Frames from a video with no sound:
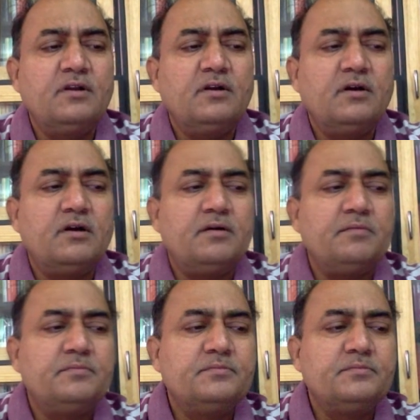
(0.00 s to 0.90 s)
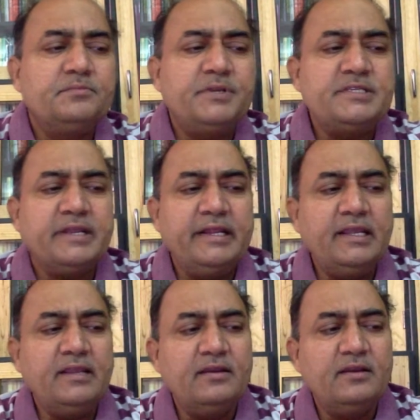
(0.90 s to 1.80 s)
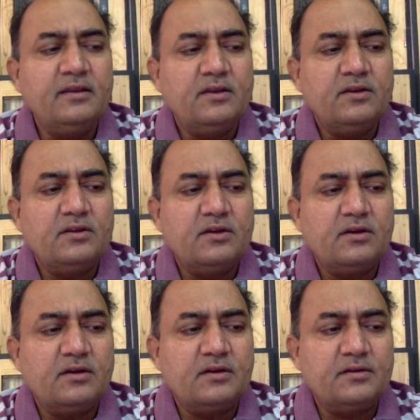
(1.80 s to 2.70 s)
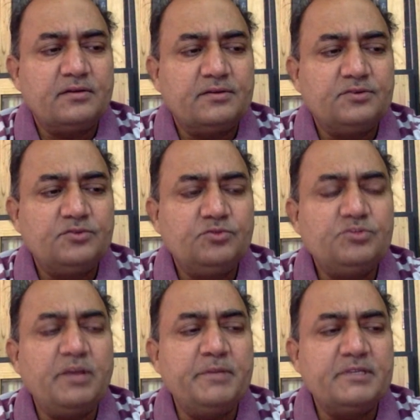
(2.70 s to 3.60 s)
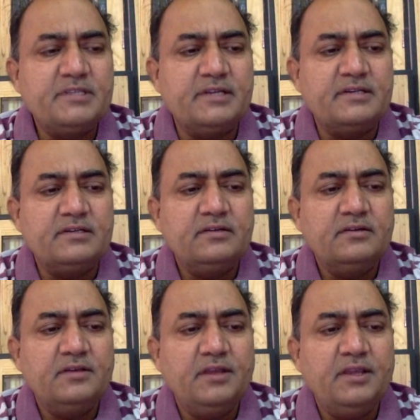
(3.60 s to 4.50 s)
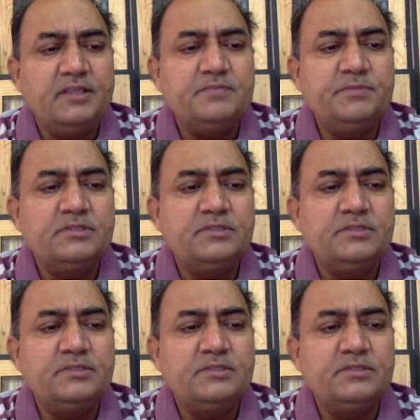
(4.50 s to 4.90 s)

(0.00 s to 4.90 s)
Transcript: uh, basically, to some extent, Smith